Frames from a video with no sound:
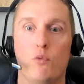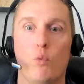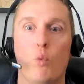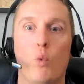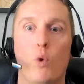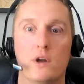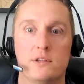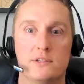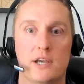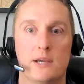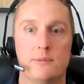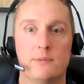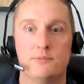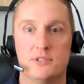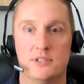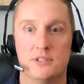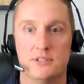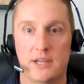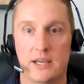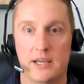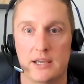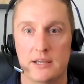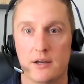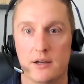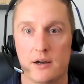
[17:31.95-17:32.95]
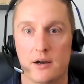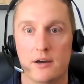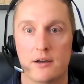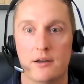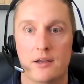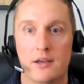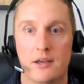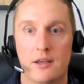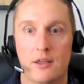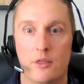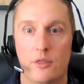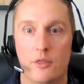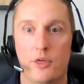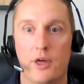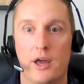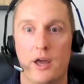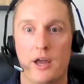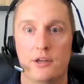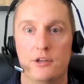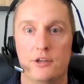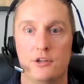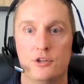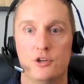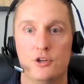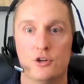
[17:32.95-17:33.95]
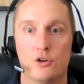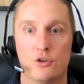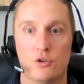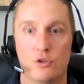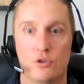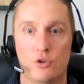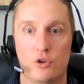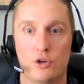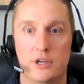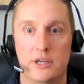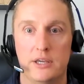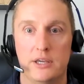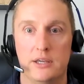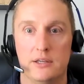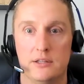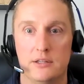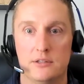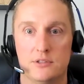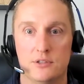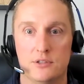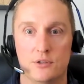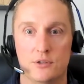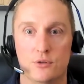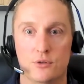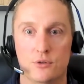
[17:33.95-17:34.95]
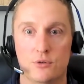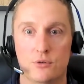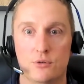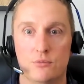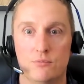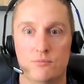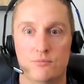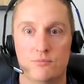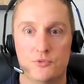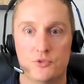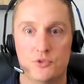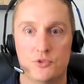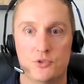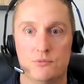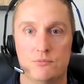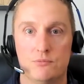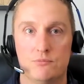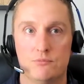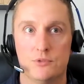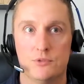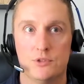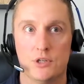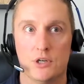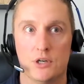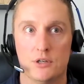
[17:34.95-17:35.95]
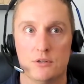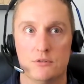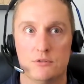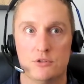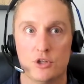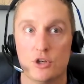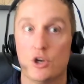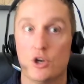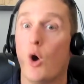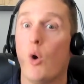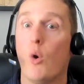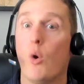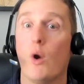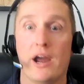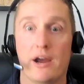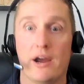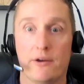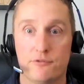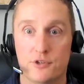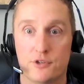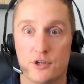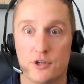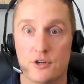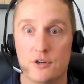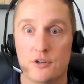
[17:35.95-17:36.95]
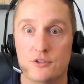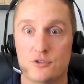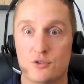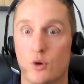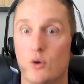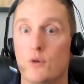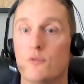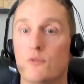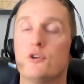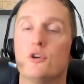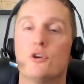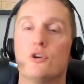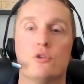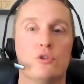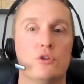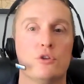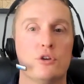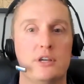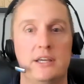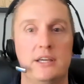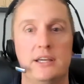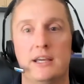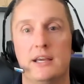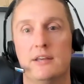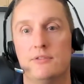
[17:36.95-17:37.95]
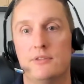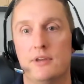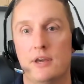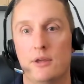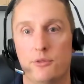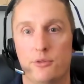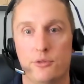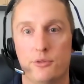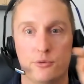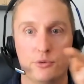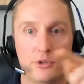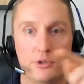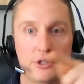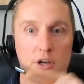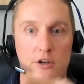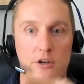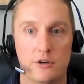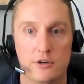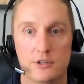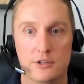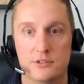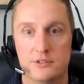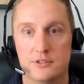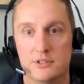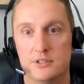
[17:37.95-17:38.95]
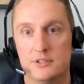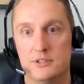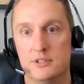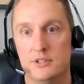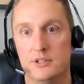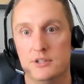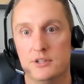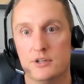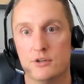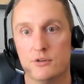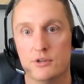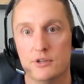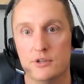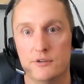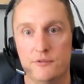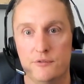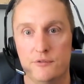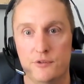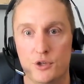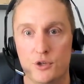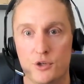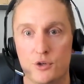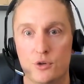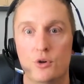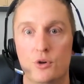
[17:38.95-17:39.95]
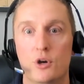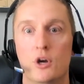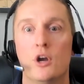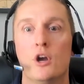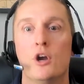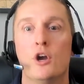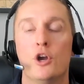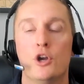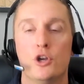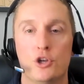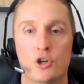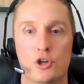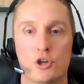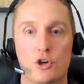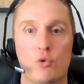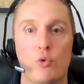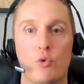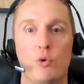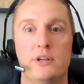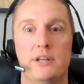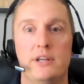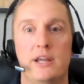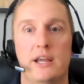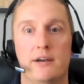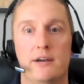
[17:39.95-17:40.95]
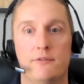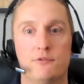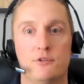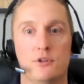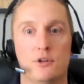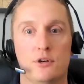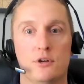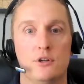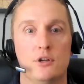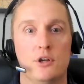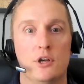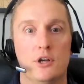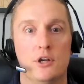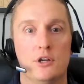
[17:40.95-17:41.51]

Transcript: what types of data that you're looking to go after. So if you're looking at that 360-degree view, you're going to have to